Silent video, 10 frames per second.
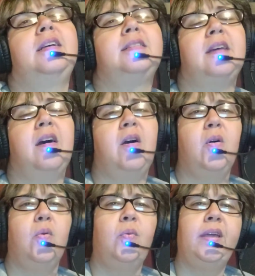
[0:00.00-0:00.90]

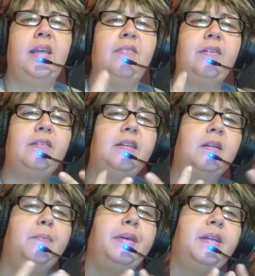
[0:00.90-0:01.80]
So we give you a
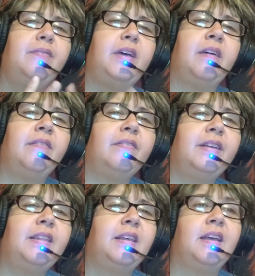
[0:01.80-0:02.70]
little bit of
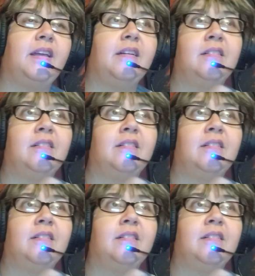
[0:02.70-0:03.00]
everything.